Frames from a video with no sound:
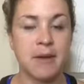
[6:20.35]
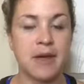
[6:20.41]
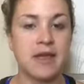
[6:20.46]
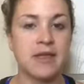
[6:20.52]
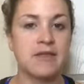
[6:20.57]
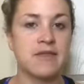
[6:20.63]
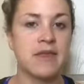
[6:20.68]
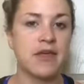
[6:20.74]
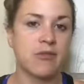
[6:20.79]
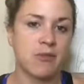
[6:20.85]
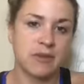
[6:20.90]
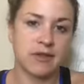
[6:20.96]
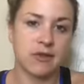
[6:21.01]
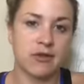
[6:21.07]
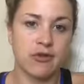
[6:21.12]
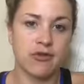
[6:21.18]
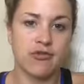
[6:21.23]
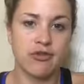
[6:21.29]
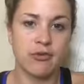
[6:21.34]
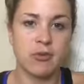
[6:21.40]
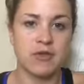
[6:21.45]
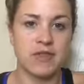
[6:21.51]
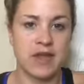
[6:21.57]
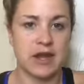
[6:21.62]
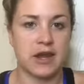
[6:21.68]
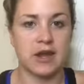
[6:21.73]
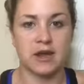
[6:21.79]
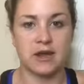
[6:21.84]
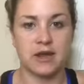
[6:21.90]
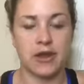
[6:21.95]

But the other ones are usually within a